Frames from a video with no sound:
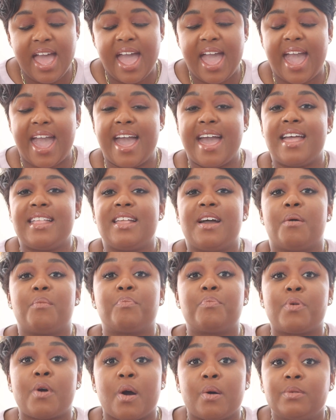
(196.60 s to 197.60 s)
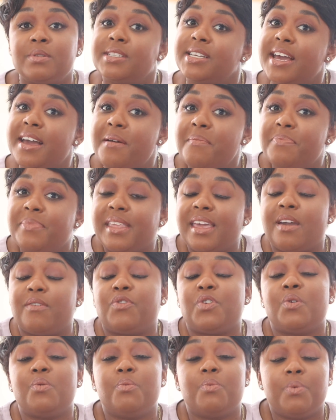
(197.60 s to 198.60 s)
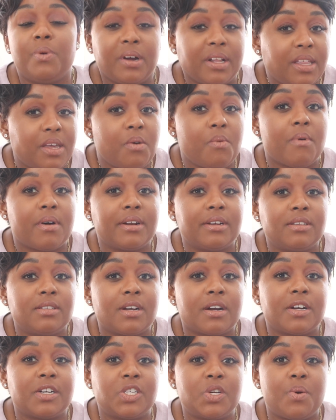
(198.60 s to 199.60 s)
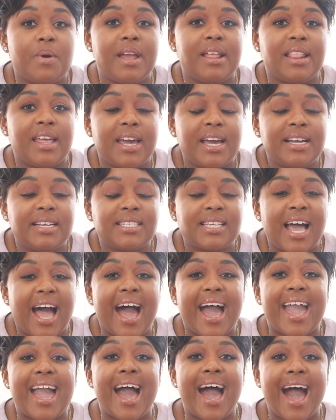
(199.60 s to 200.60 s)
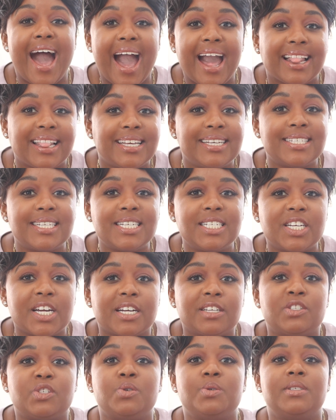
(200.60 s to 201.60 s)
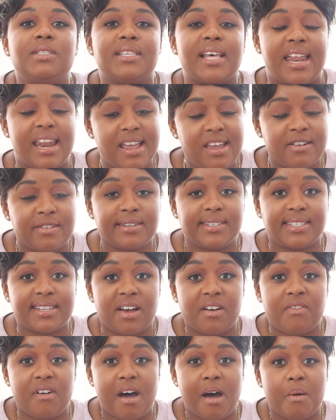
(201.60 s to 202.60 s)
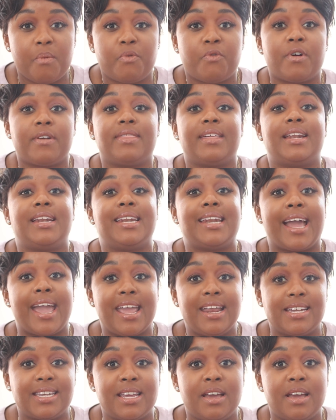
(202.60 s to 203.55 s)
And pro tip, if you really want to start doing this, I highly suggest you setting yourself up the night